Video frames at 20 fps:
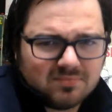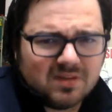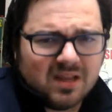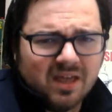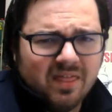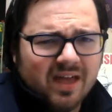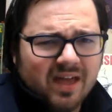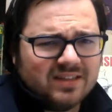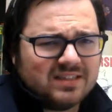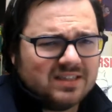
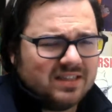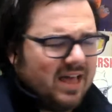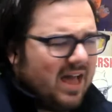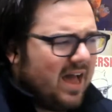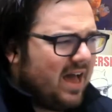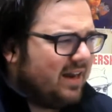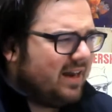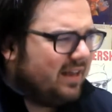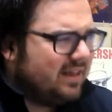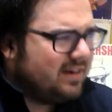And that's
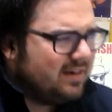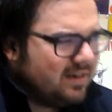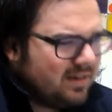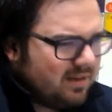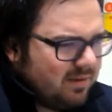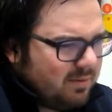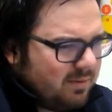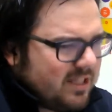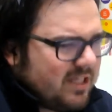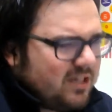that.
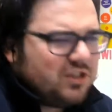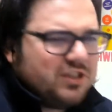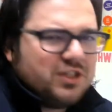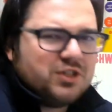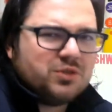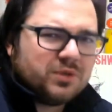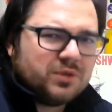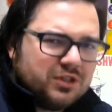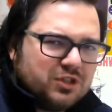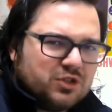But there's
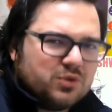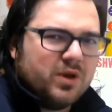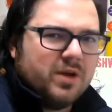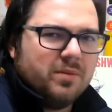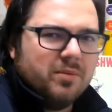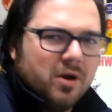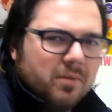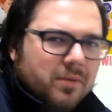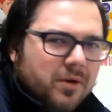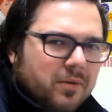this really sweet
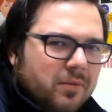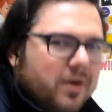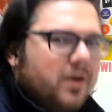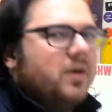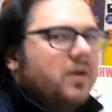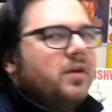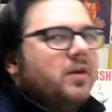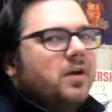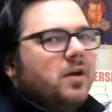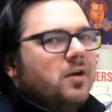moment
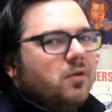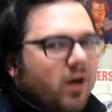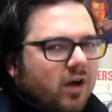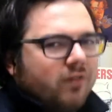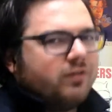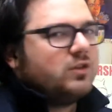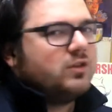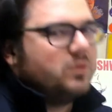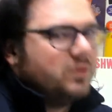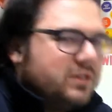where
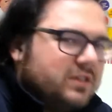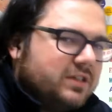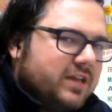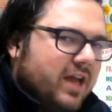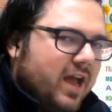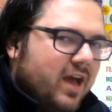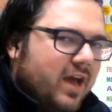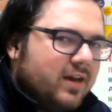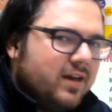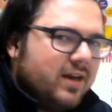Ralphie's with his
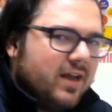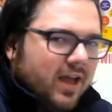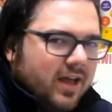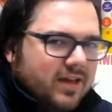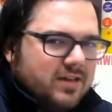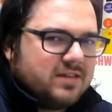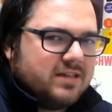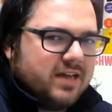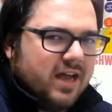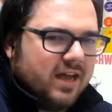dad,
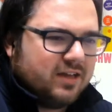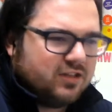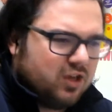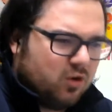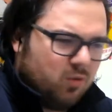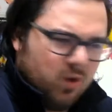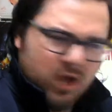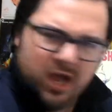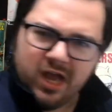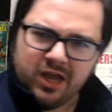and his dad's
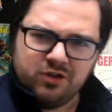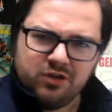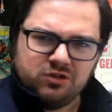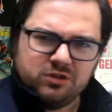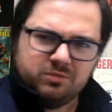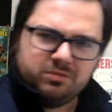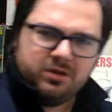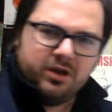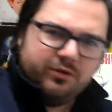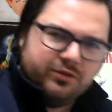like, "Well, I used
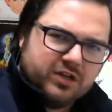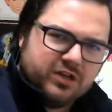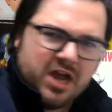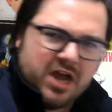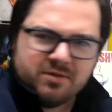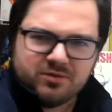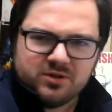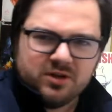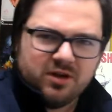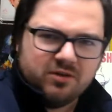to play with
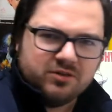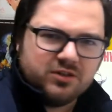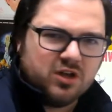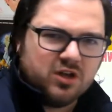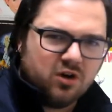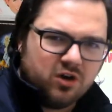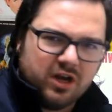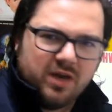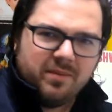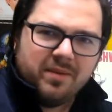tops when I was
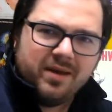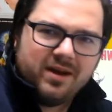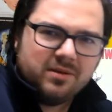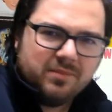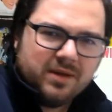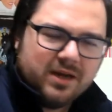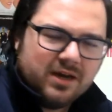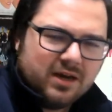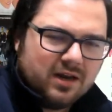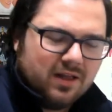younger, and I made
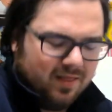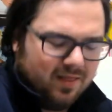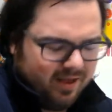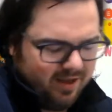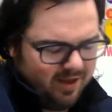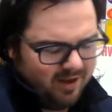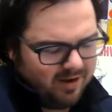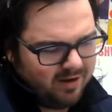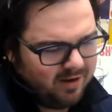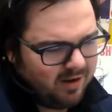him out of
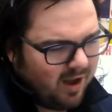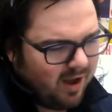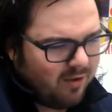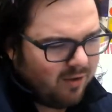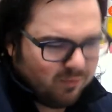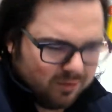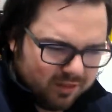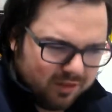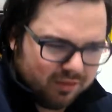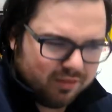clay." And I
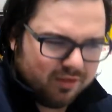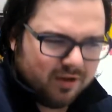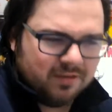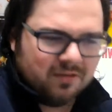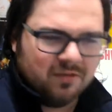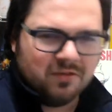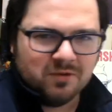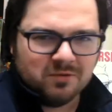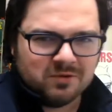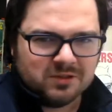really thought
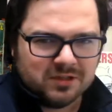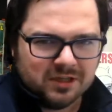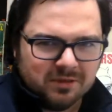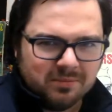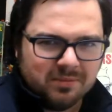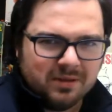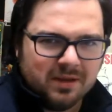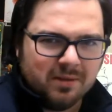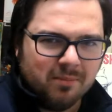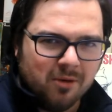that there was going to
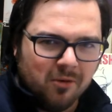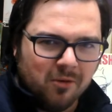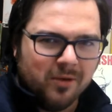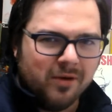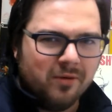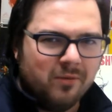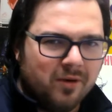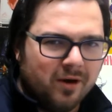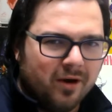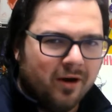be a
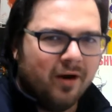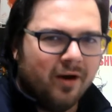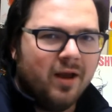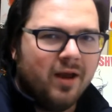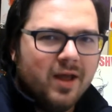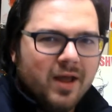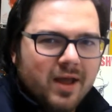moment where,